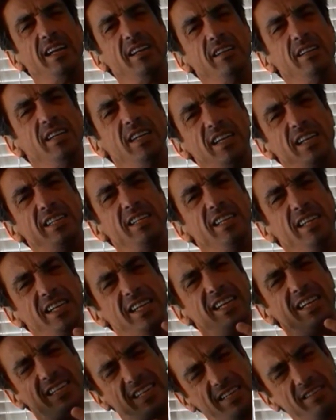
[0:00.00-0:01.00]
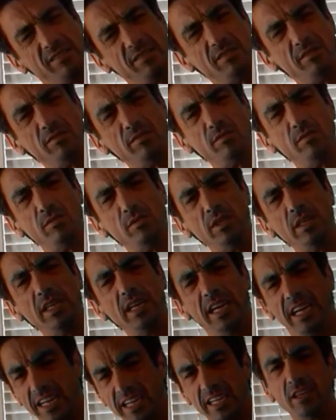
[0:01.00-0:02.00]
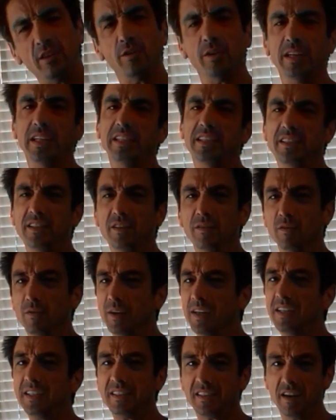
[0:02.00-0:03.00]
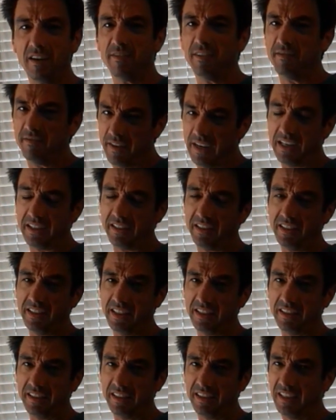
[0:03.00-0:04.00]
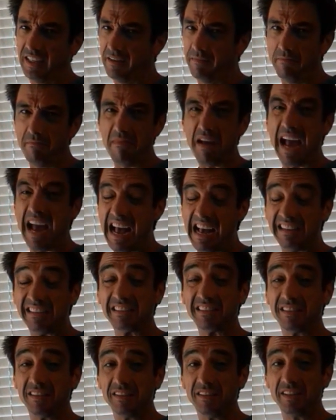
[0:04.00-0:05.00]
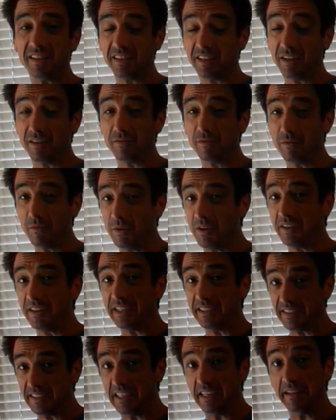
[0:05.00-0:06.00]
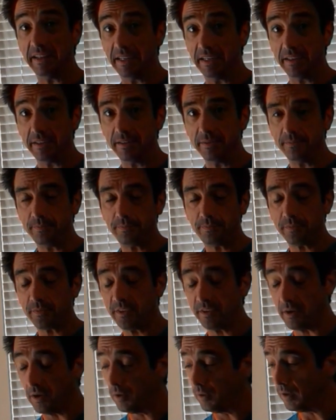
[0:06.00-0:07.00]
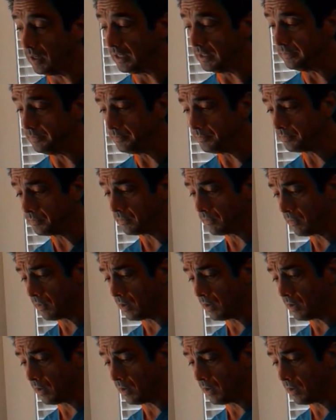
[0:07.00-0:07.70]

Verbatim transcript: and it, it, it can increase your risk of infection and can mask, you know, one that's in there. So,